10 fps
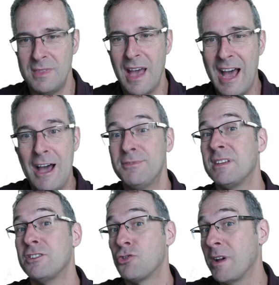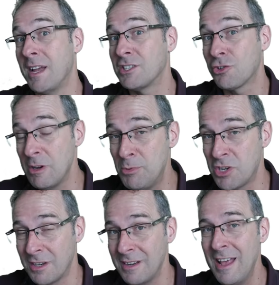after
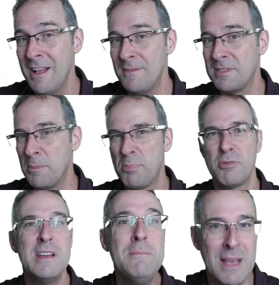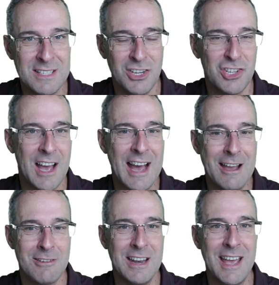transcription, the pre-messenger
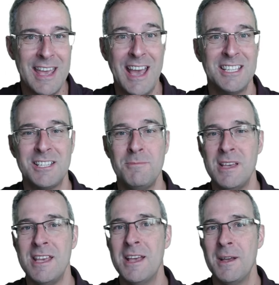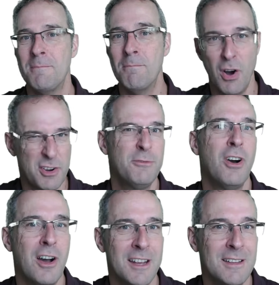RNA has to be
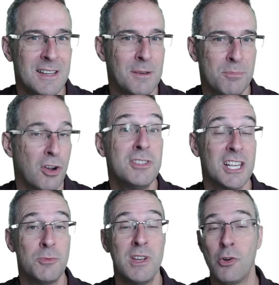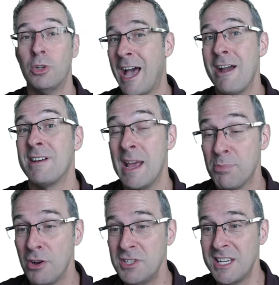modified in a process we call RNA
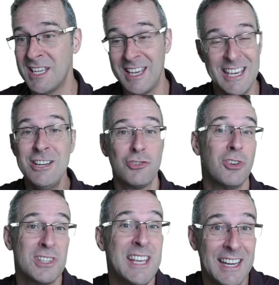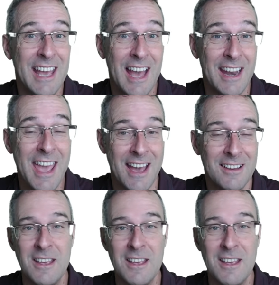processing. Introns get cut out,